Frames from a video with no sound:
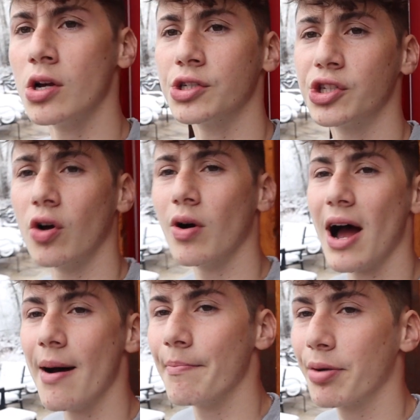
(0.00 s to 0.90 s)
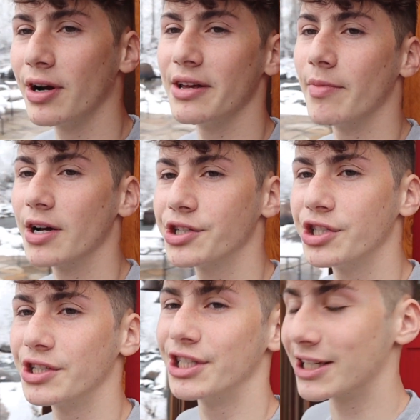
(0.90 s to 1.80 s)
So I'm um, pretty much
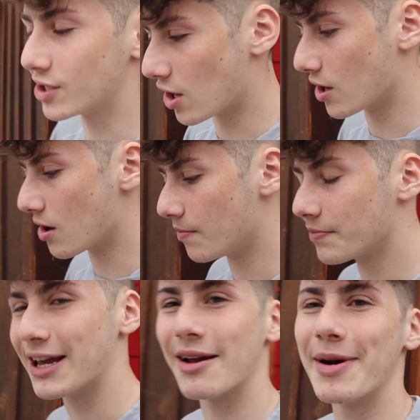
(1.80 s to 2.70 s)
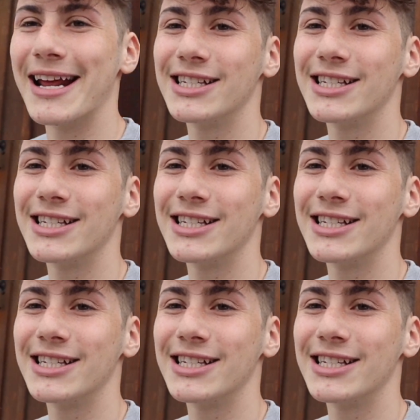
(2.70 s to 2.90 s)
just got up, getting my day